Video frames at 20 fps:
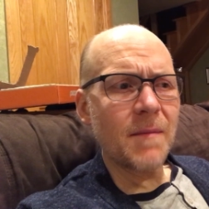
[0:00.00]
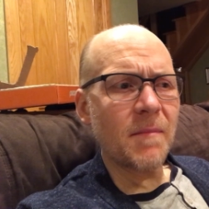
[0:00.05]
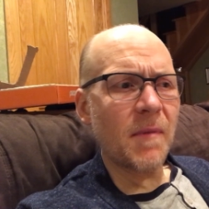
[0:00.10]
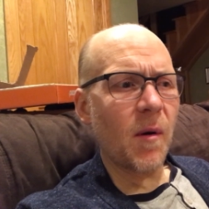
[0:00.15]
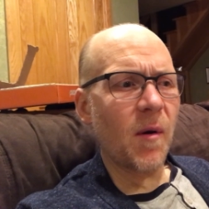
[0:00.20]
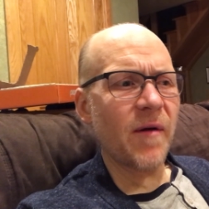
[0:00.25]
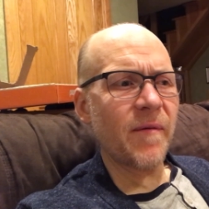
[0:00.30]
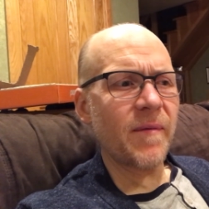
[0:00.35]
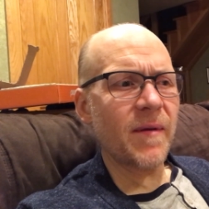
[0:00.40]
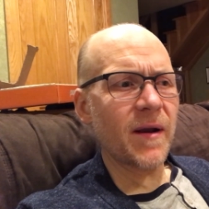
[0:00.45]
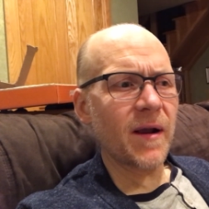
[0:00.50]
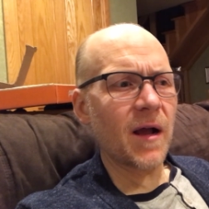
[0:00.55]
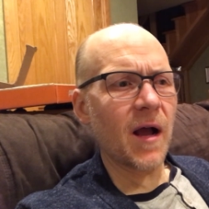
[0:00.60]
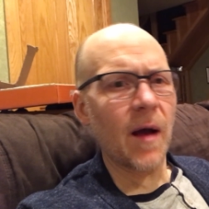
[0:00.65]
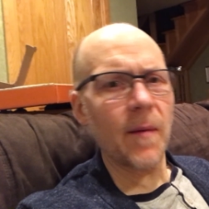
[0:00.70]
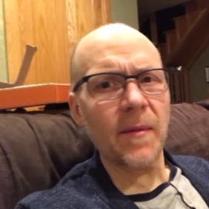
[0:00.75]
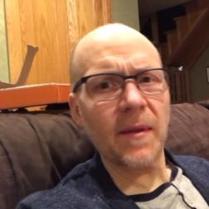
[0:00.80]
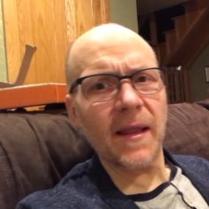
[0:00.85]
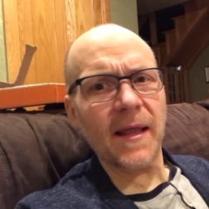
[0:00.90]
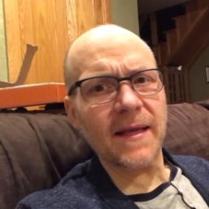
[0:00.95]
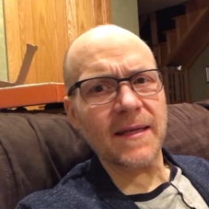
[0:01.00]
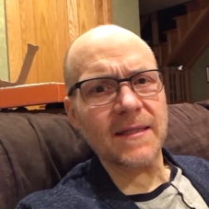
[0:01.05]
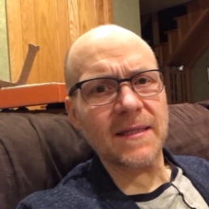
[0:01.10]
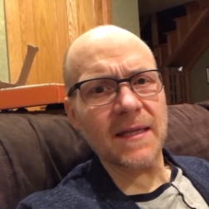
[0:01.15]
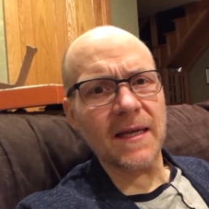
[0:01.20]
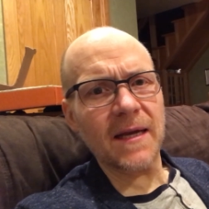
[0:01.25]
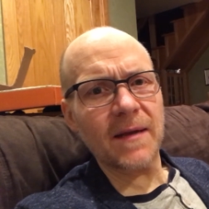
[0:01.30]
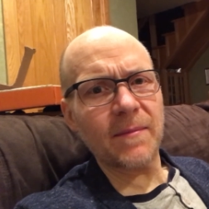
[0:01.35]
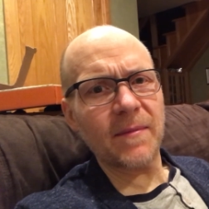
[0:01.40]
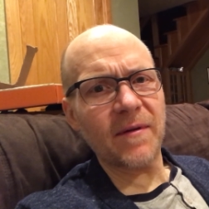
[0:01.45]
My wife made a comment last
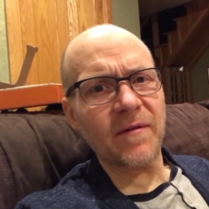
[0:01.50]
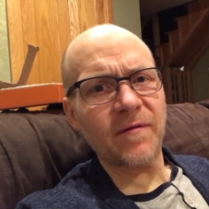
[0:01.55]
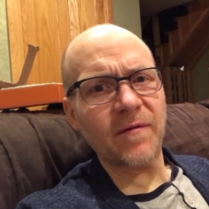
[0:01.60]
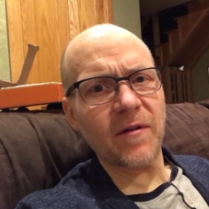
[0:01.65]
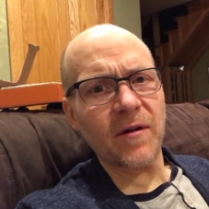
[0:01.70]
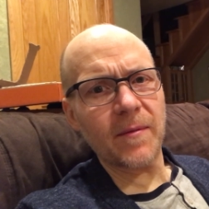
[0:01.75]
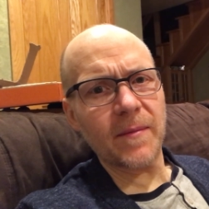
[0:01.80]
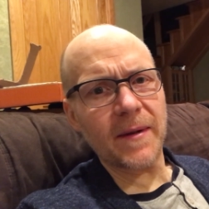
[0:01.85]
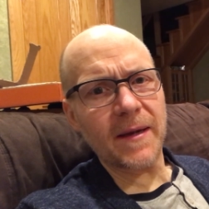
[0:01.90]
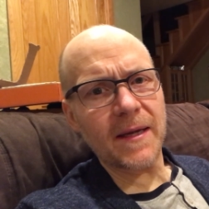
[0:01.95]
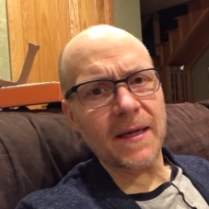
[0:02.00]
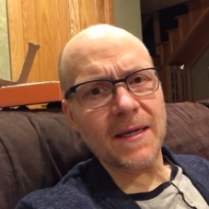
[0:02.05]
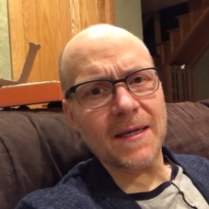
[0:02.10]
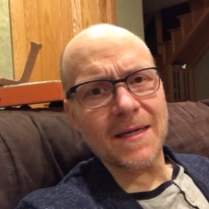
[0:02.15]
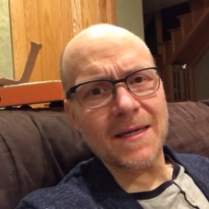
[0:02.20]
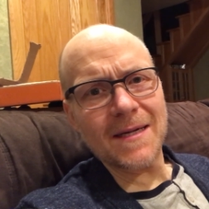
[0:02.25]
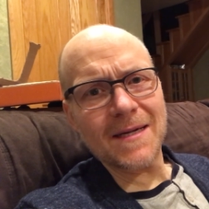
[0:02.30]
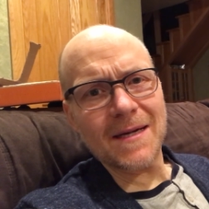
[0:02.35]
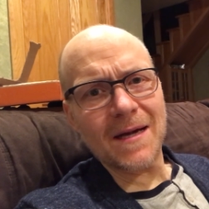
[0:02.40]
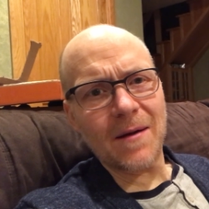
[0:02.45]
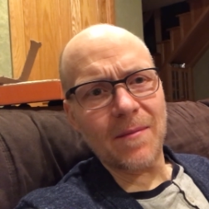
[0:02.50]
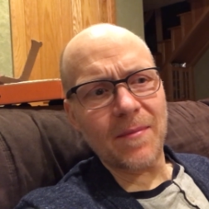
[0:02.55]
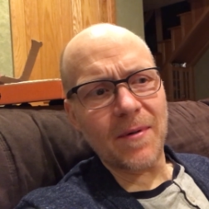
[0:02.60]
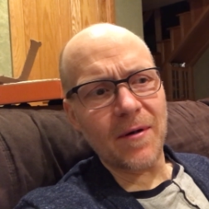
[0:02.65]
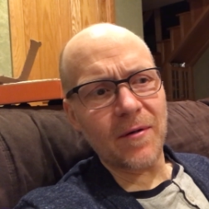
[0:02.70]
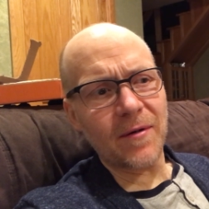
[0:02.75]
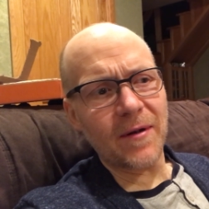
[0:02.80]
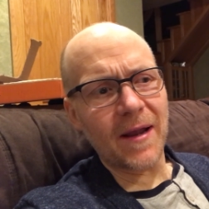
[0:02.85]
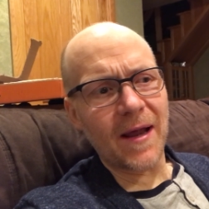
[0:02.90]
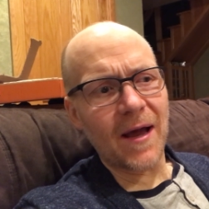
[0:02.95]
night, made fun of me,
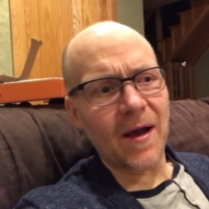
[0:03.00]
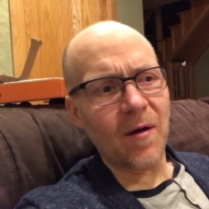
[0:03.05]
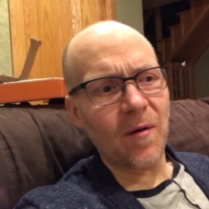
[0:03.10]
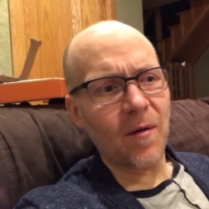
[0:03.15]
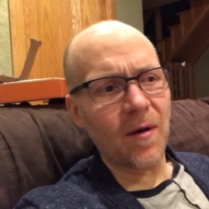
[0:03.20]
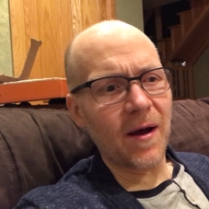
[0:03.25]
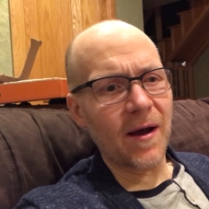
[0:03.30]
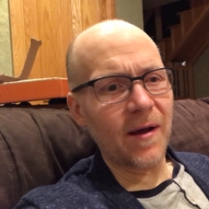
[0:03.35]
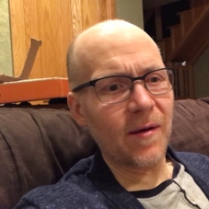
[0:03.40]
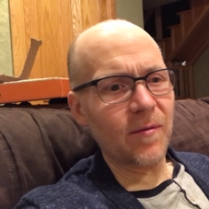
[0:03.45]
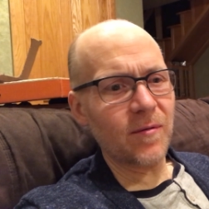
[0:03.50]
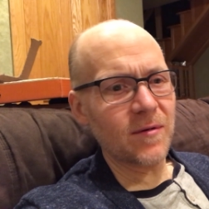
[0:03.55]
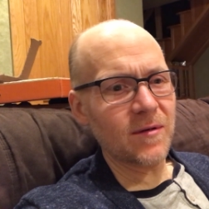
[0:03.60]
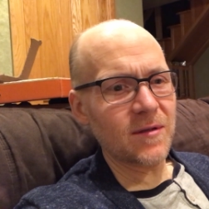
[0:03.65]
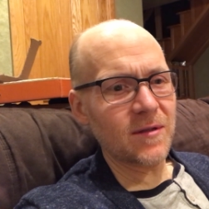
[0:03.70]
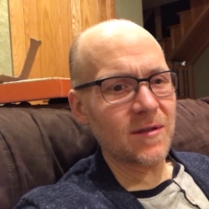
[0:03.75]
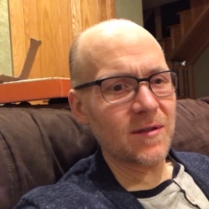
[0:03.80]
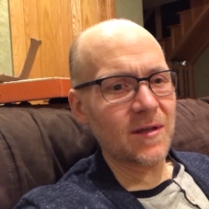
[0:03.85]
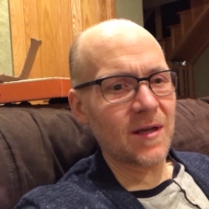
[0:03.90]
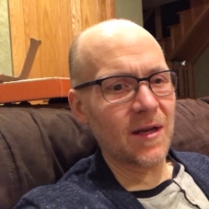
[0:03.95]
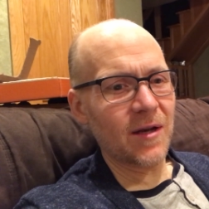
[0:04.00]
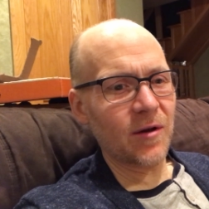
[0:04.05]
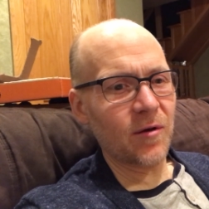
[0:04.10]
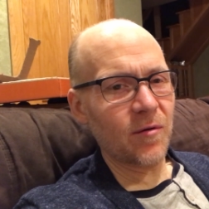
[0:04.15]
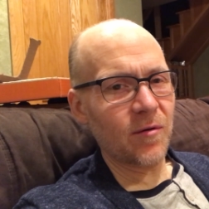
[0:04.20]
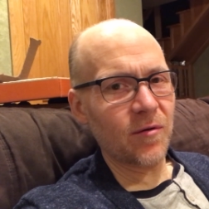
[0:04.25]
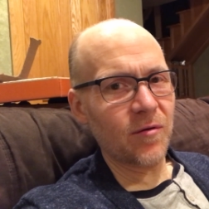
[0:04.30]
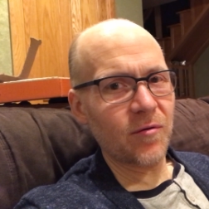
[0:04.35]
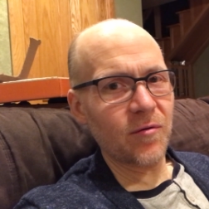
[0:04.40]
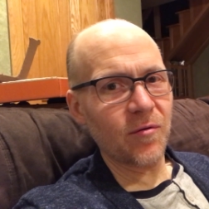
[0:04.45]
about how I was kind of
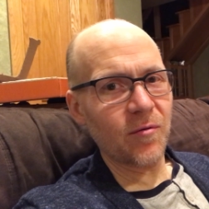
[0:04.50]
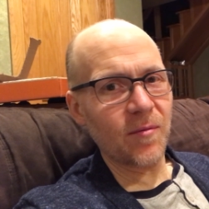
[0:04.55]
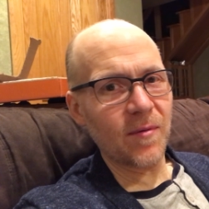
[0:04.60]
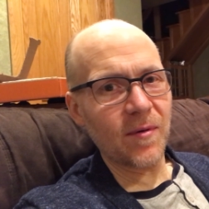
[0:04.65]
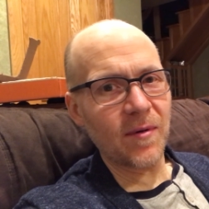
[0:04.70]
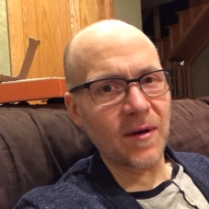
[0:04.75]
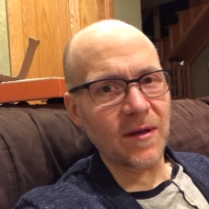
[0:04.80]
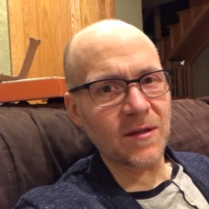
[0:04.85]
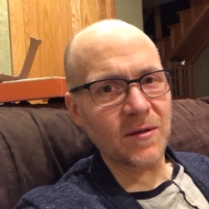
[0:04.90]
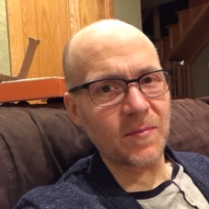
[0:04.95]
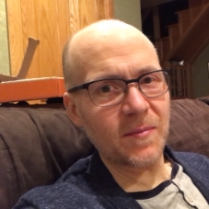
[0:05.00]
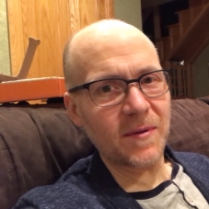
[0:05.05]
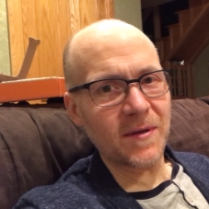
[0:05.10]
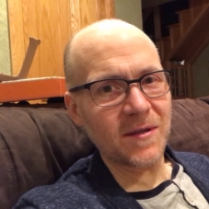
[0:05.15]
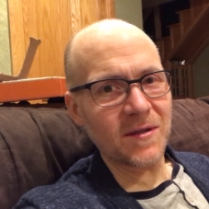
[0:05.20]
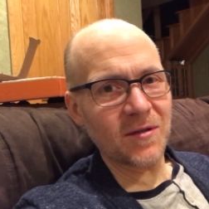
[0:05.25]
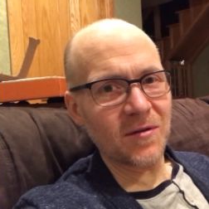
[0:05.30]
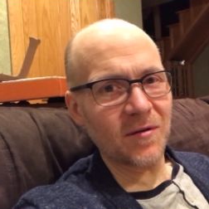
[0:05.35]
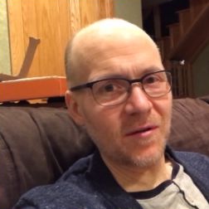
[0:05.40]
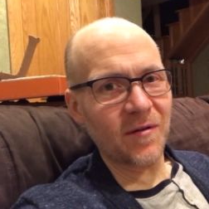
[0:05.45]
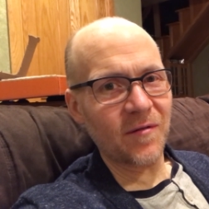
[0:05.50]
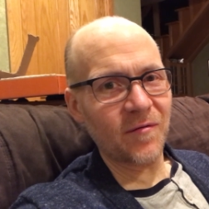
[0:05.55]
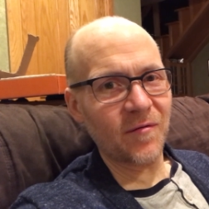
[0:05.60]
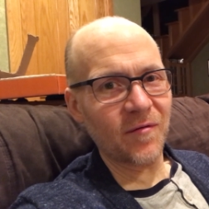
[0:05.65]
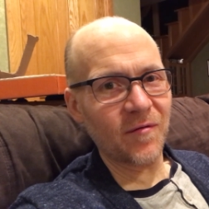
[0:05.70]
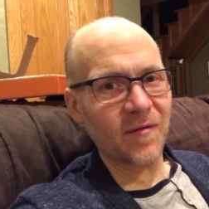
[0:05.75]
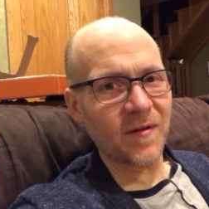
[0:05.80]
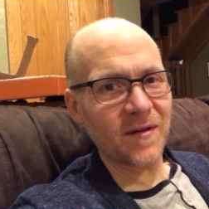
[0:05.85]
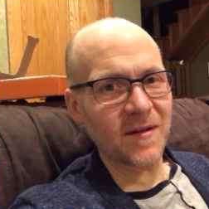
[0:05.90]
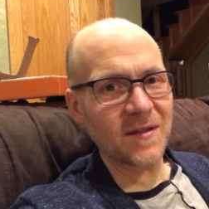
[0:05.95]
going through recipes and looking for
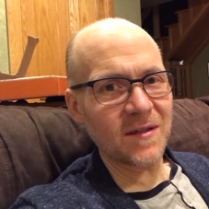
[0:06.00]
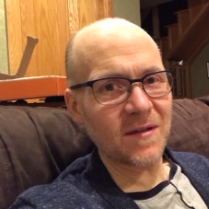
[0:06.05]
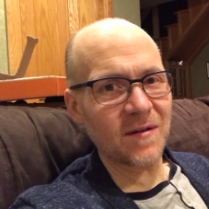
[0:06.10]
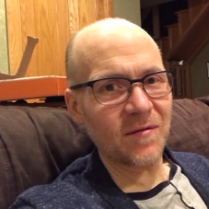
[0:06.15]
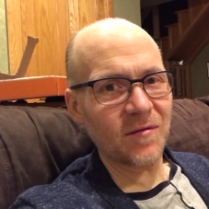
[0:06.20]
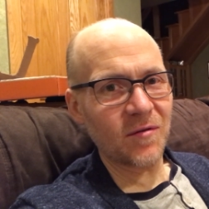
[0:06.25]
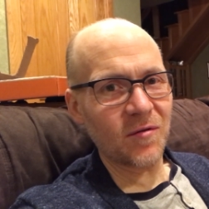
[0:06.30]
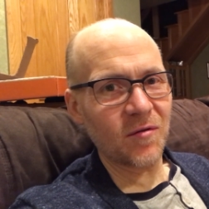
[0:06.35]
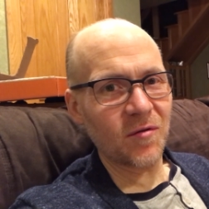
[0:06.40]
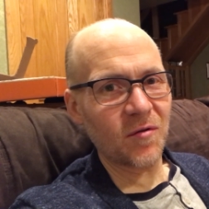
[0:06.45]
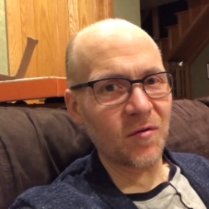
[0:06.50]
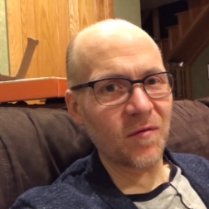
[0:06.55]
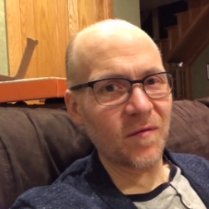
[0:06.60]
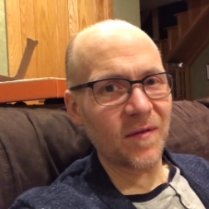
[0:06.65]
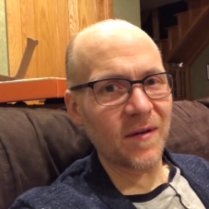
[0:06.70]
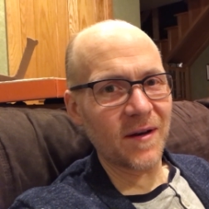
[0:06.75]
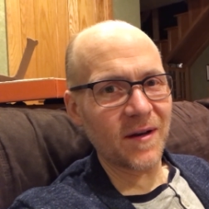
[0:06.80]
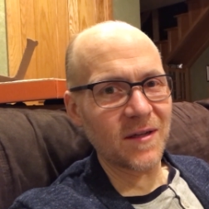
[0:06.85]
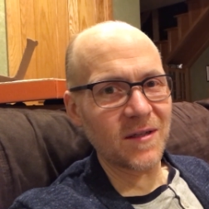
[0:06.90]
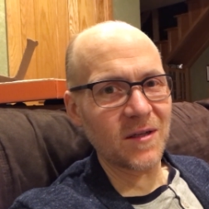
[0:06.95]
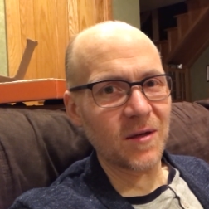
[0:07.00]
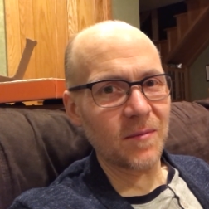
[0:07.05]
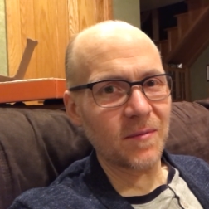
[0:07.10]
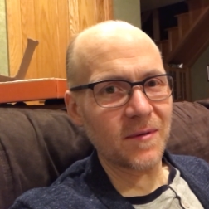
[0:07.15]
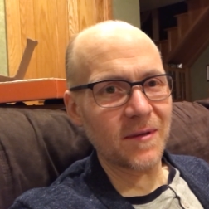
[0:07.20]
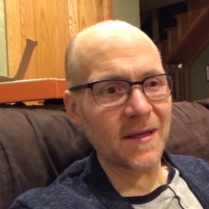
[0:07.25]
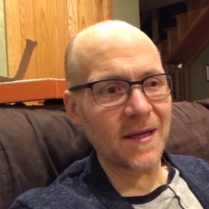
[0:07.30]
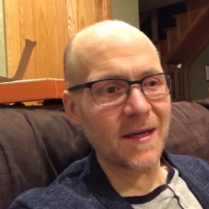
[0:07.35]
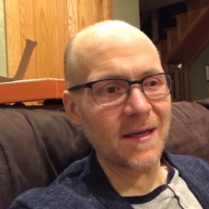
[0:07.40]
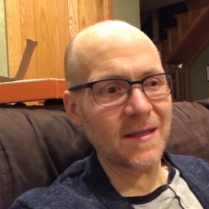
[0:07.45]
fun stuff to cook over the next couple
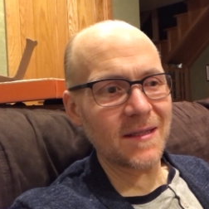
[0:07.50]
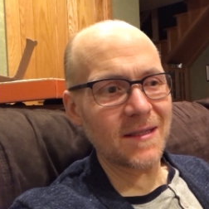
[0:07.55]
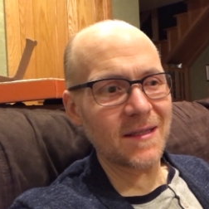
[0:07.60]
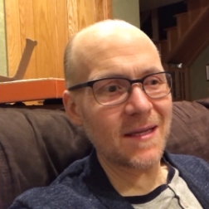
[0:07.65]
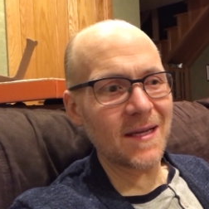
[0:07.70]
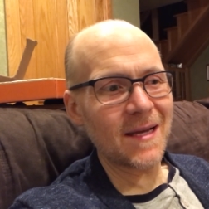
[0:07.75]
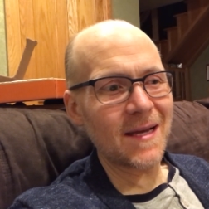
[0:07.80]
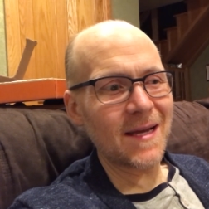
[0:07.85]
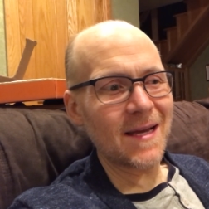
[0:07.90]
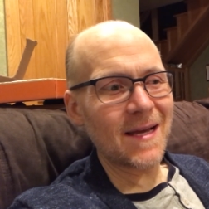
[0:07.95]
of days.